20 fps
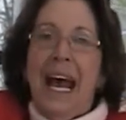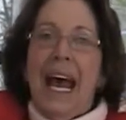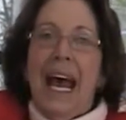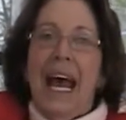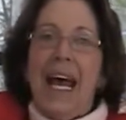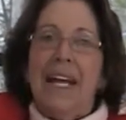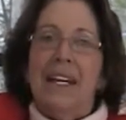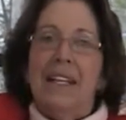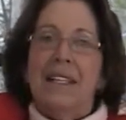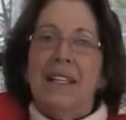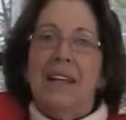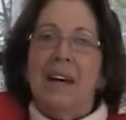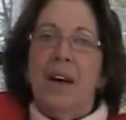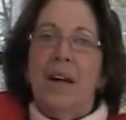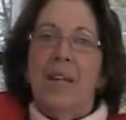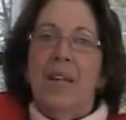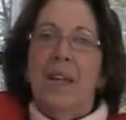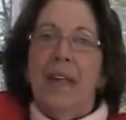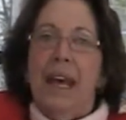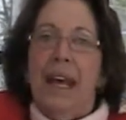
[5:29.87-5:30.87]
And
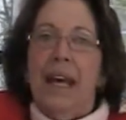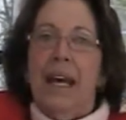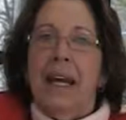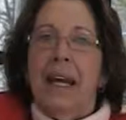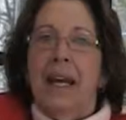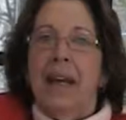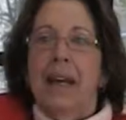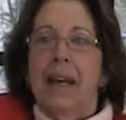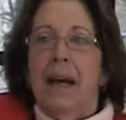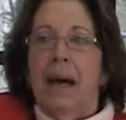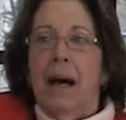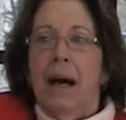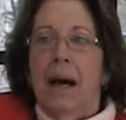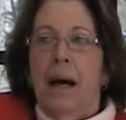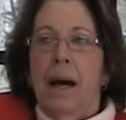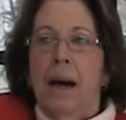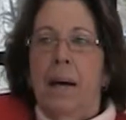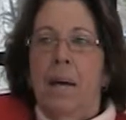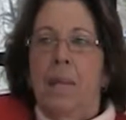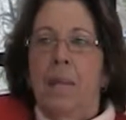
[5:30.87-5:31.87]
so then
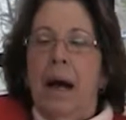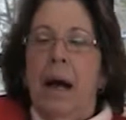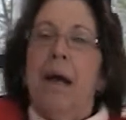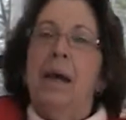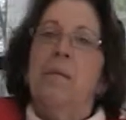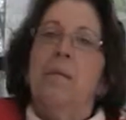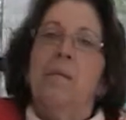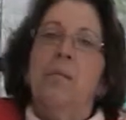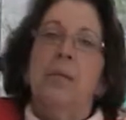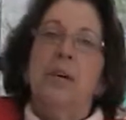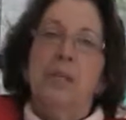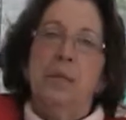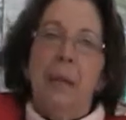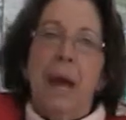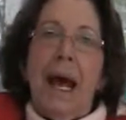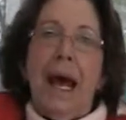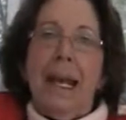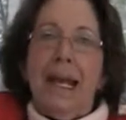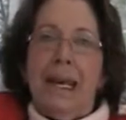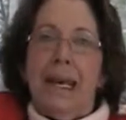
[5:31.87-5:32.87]
I was
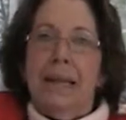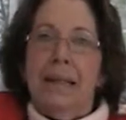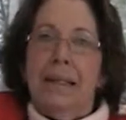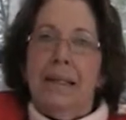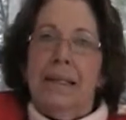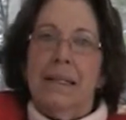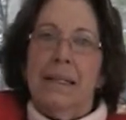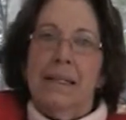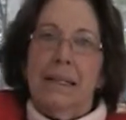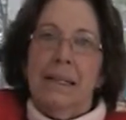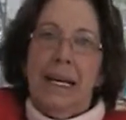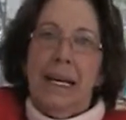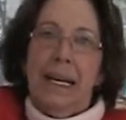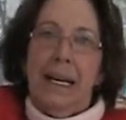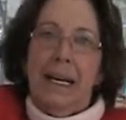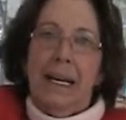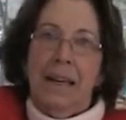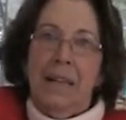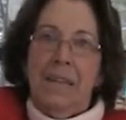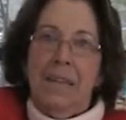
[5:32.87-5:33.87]
packing to
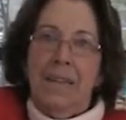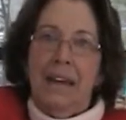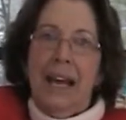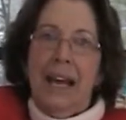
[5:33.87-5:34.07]
leave,